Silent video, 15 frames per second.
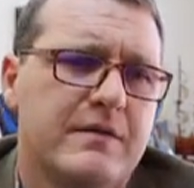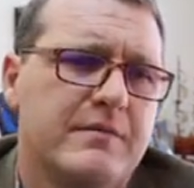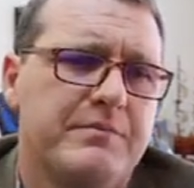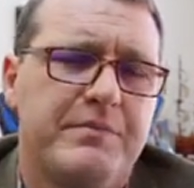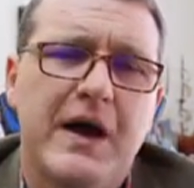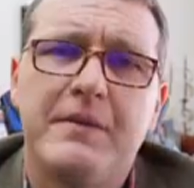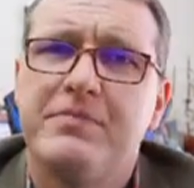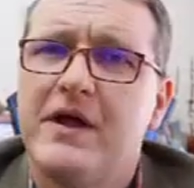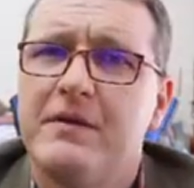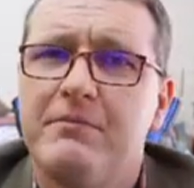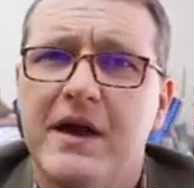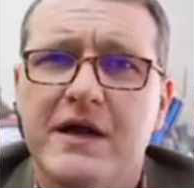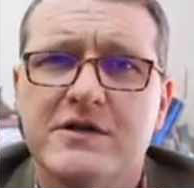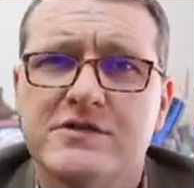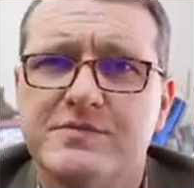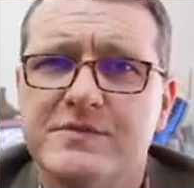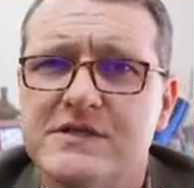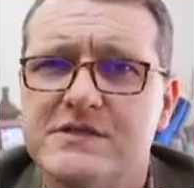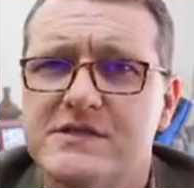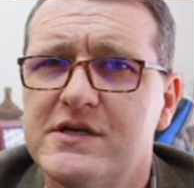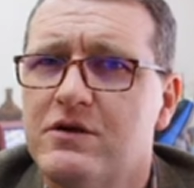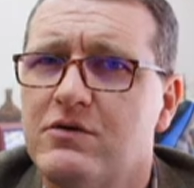pipeline management
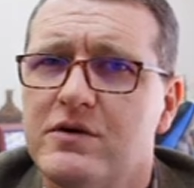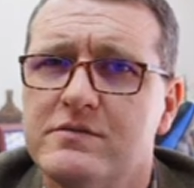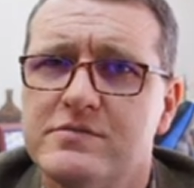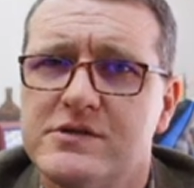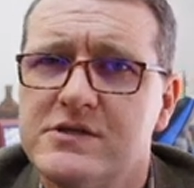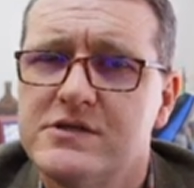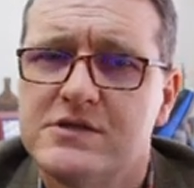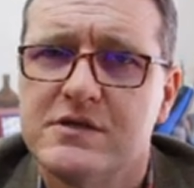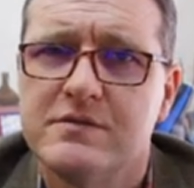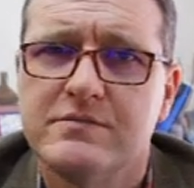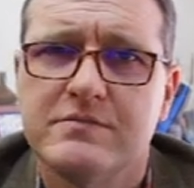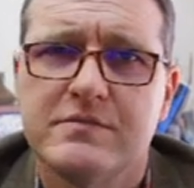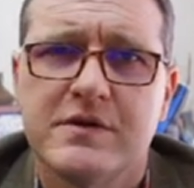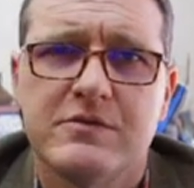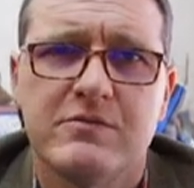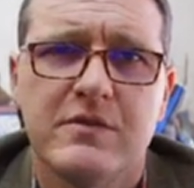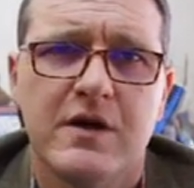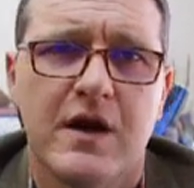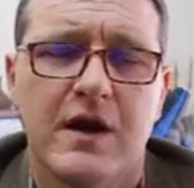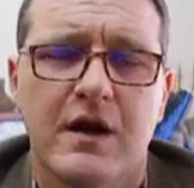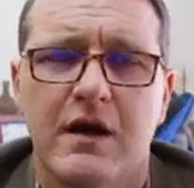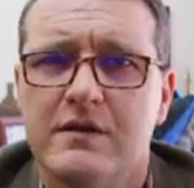CRM system,
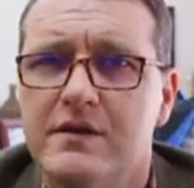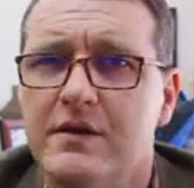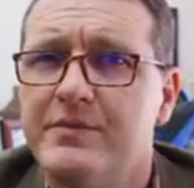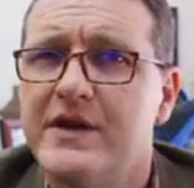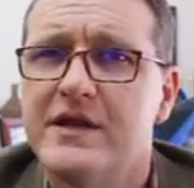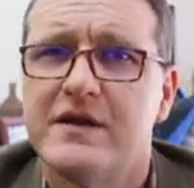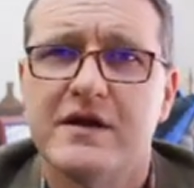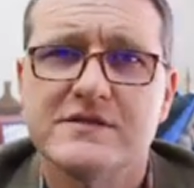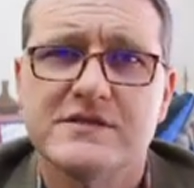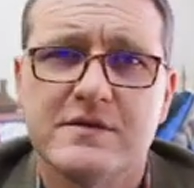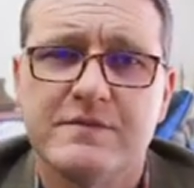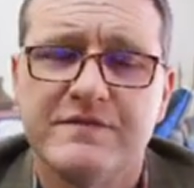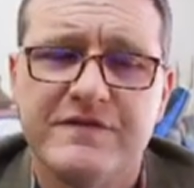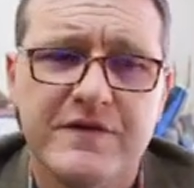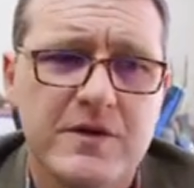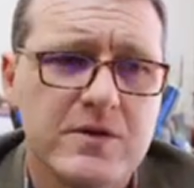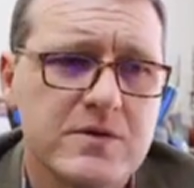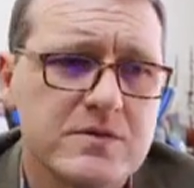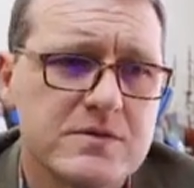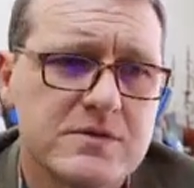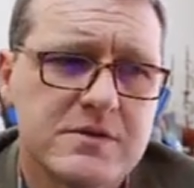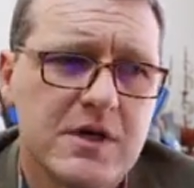unlimited custom
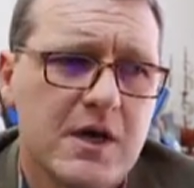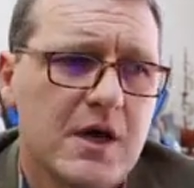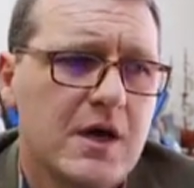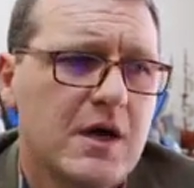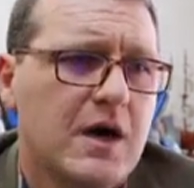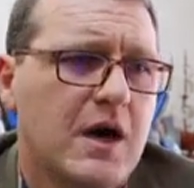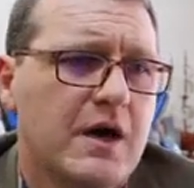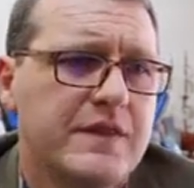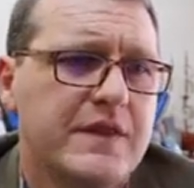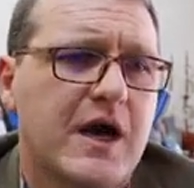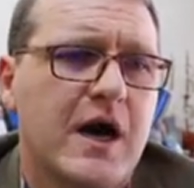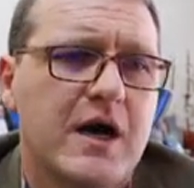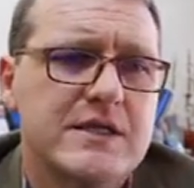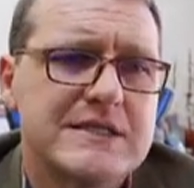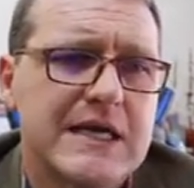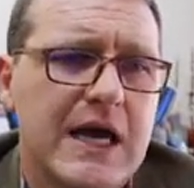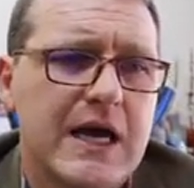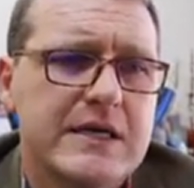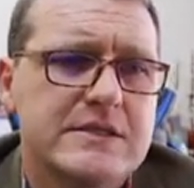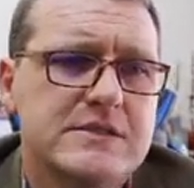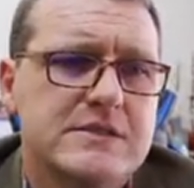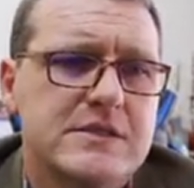fields on the
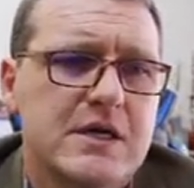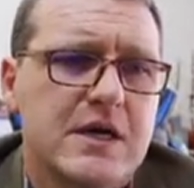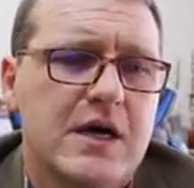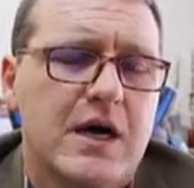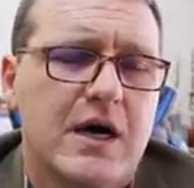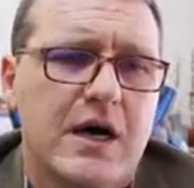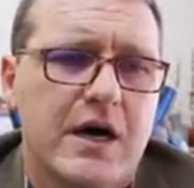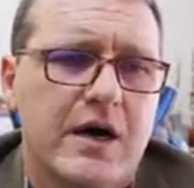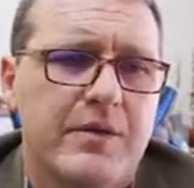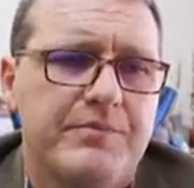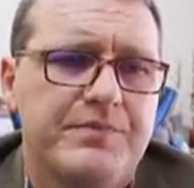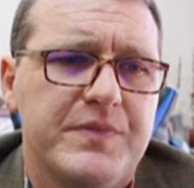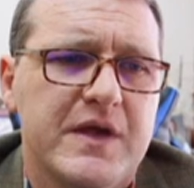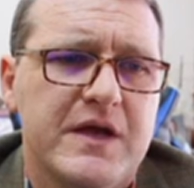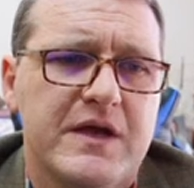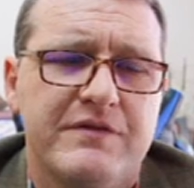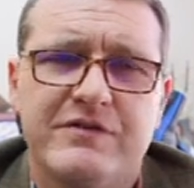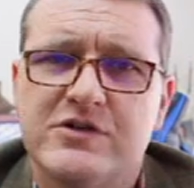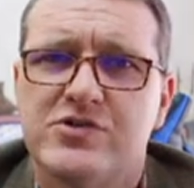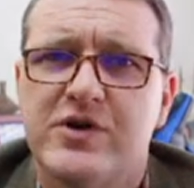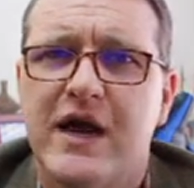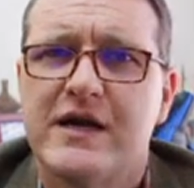contacts. It
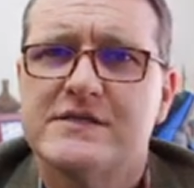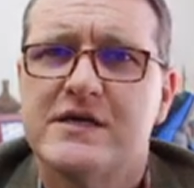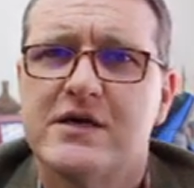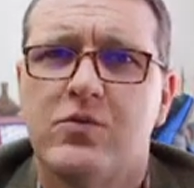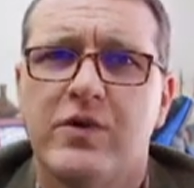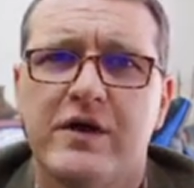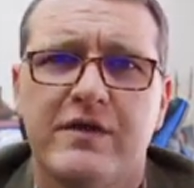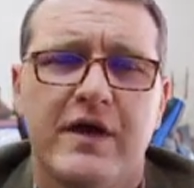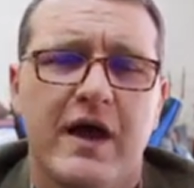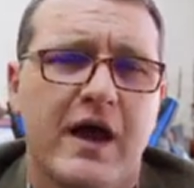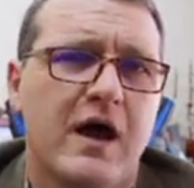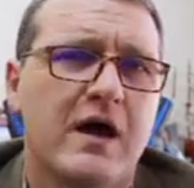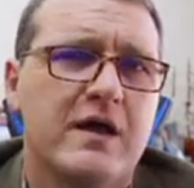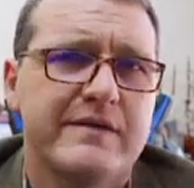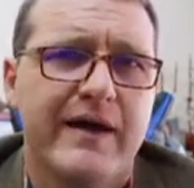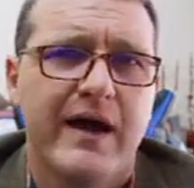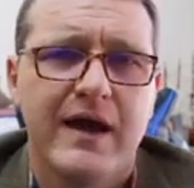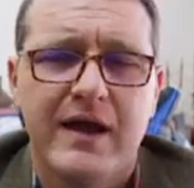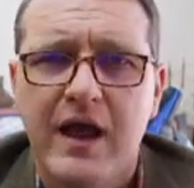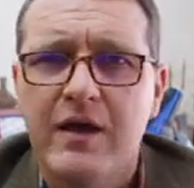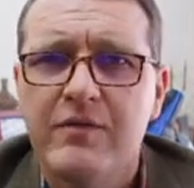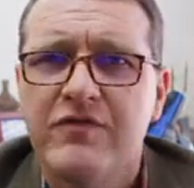even tracks like where that
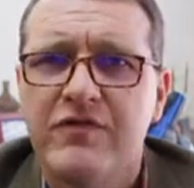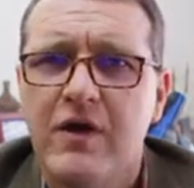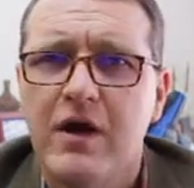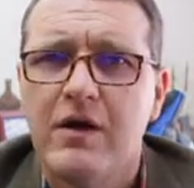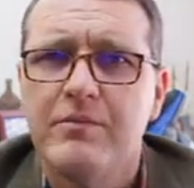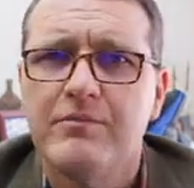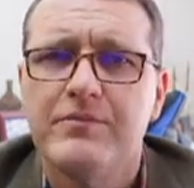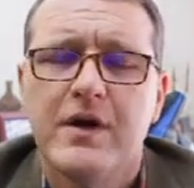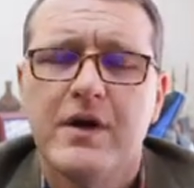contact came from.